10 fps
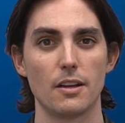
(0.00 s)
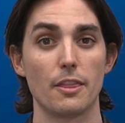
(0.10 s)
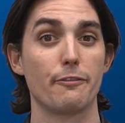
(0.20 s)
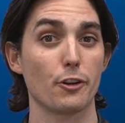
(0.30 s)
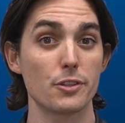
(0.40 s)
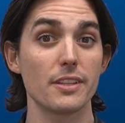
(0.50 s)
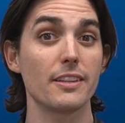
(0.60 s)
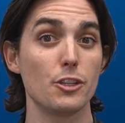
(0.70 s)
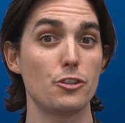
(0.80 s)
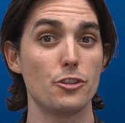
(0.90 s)
The first thing
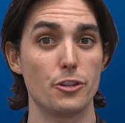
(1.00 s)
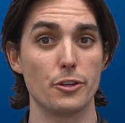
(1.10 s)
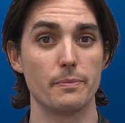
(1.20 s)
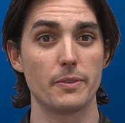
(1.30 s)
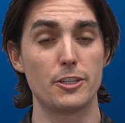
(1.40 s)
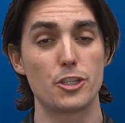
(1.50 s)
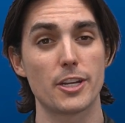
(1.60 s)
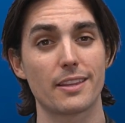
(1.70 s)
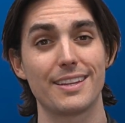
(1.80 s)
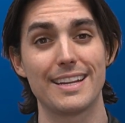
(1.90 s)
that you should do is
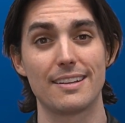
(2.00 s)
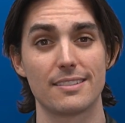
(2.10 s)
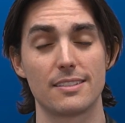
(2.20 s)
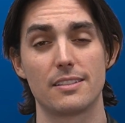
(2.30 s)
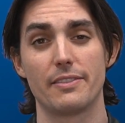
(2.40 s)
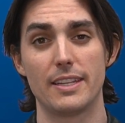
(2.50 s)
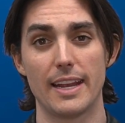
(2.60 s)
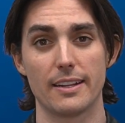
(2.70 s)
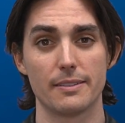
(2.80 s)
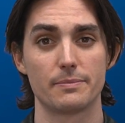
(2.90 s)
check the analysis of the
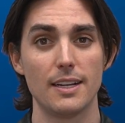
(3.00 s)
data.